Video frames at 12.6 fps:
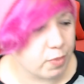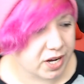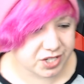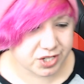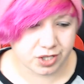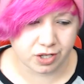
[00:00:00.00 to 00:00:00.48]

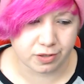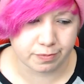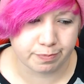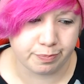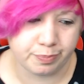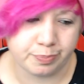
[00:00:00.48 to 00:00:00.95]

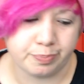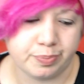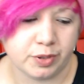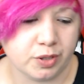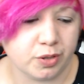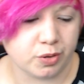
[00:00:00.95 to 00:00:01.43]
Buster
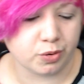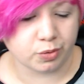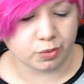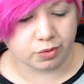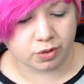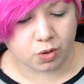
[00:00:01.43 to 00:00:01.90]

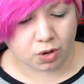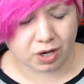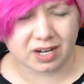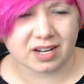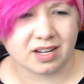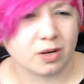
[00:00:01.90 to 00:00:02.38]
Blue,
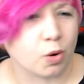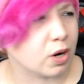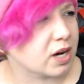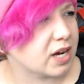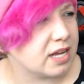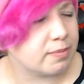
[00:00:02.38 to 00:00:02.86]

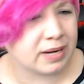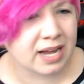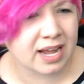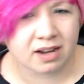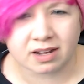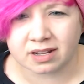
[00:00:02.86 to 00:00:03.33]
Gorky
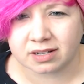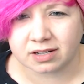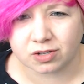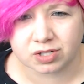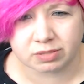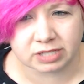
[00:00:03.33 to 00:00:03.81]

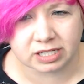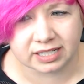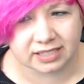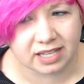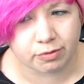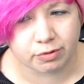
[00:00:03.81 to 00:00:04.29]
Banana or something
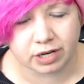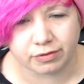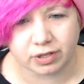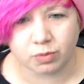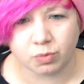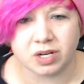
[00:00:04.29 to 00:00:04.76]
like that,
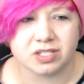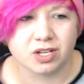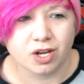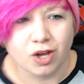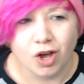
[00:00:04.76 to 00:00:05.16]
whatever he was.